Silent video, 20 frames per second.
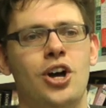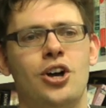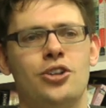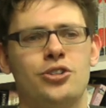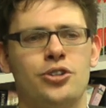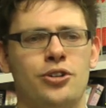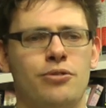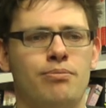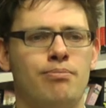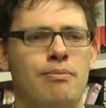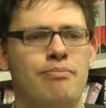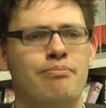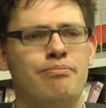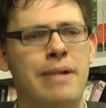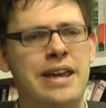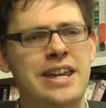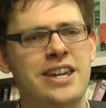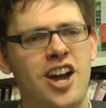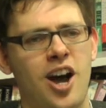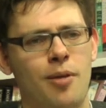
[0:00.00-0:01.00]
sort of
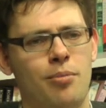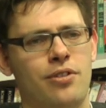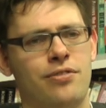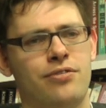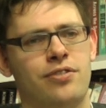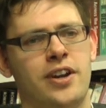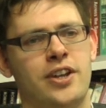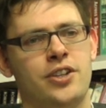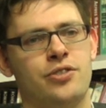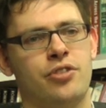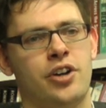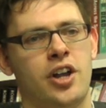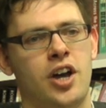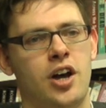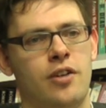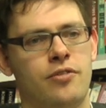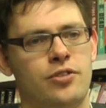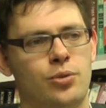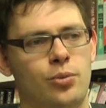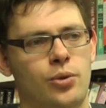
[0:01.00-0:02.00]
make up a phrase for it
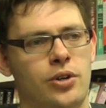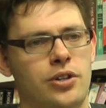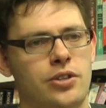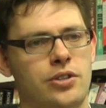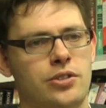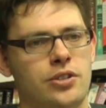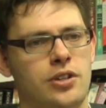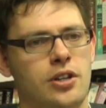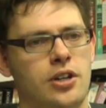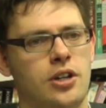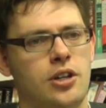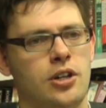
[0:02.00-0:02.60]
afterwards.